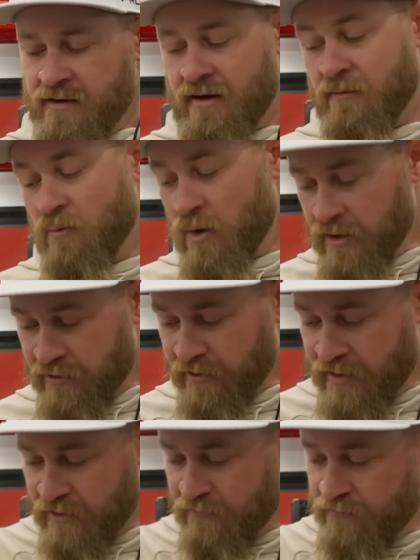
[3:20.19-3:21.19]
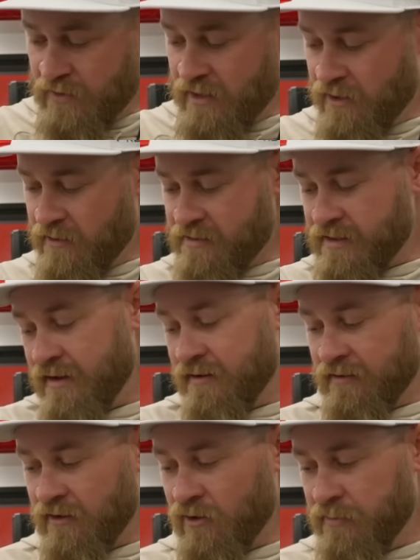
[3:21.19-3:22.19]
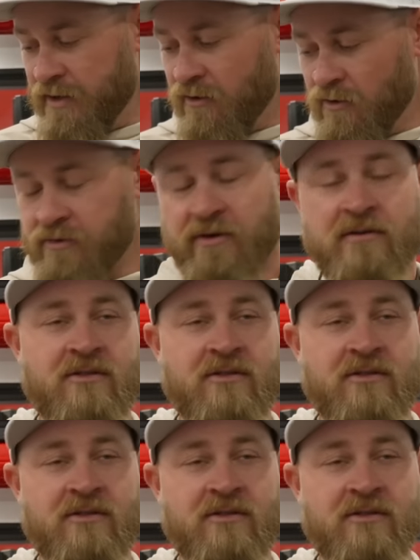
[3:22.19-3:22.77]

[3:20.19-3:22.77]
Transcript: I'm wondering if, you know, he's getting a little bit older,